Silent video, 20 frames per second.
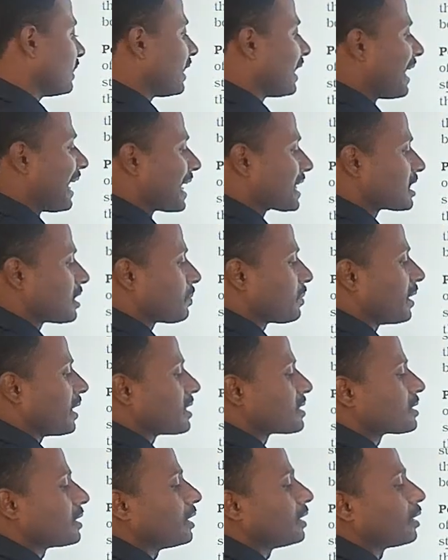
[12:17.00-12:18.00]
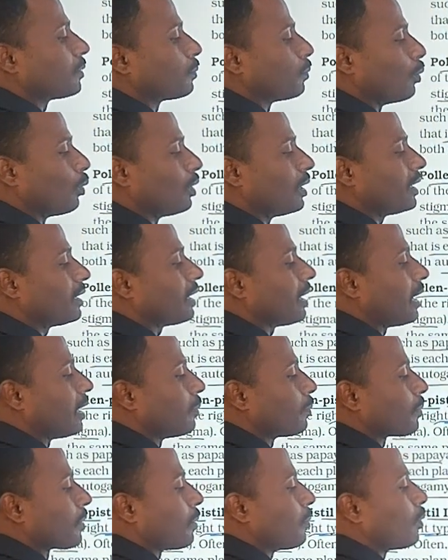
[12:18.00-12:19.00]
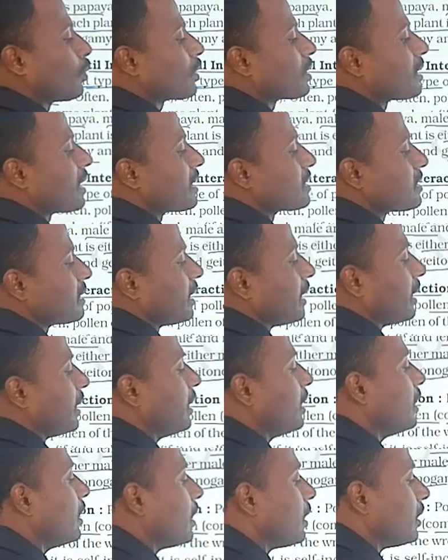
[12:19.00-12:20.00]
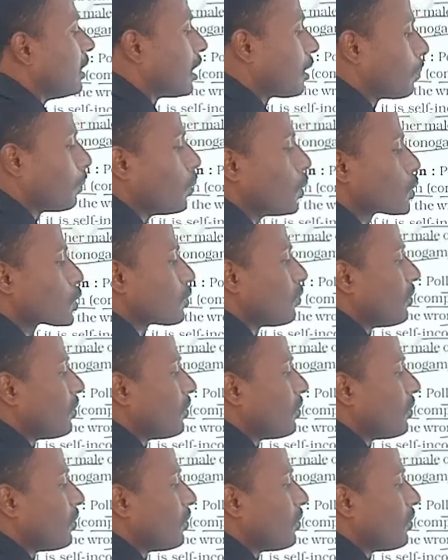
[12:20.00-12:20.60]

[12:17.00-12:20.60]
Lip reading: that are accepted as in the pollen and promoted as in a their post